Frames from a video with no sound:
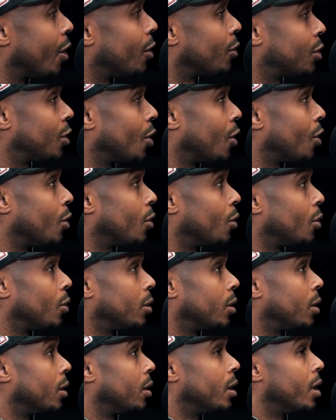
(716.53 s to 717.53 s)
know.
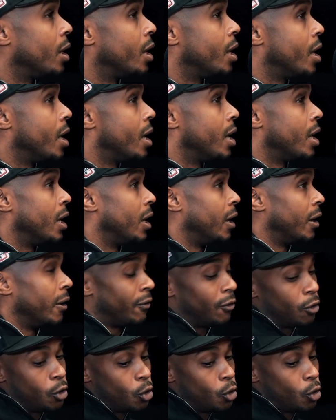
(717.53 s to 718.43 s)
So if